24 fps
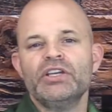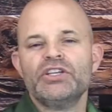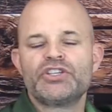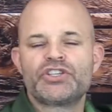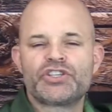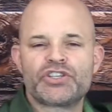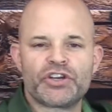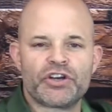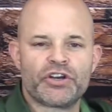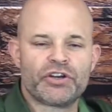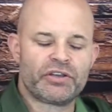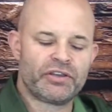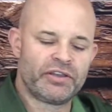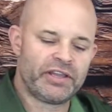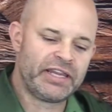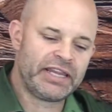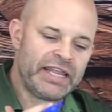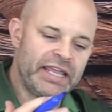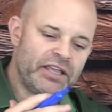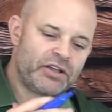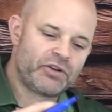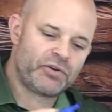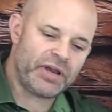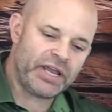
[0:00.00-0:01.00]
certain, then
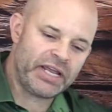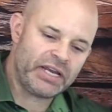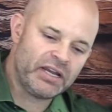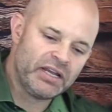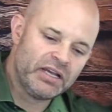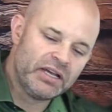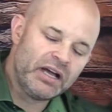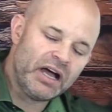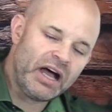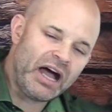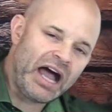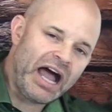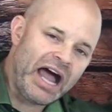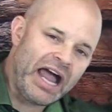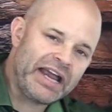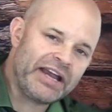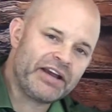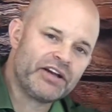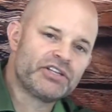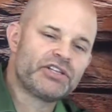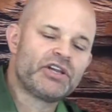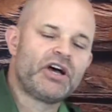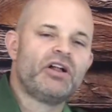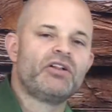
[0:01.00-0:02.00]
they create a
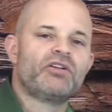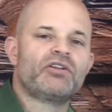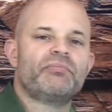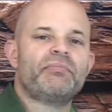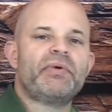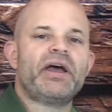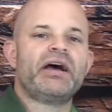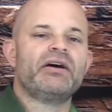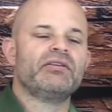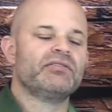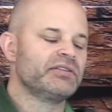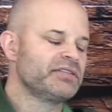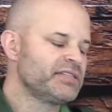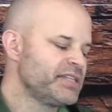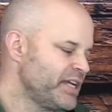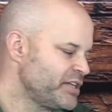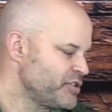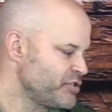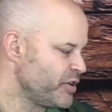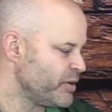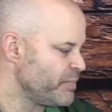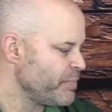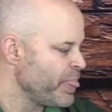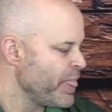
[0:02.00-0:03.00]
higher dollar amount,
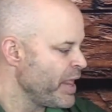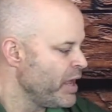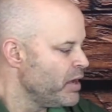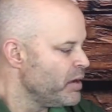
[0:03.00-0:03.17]
etc.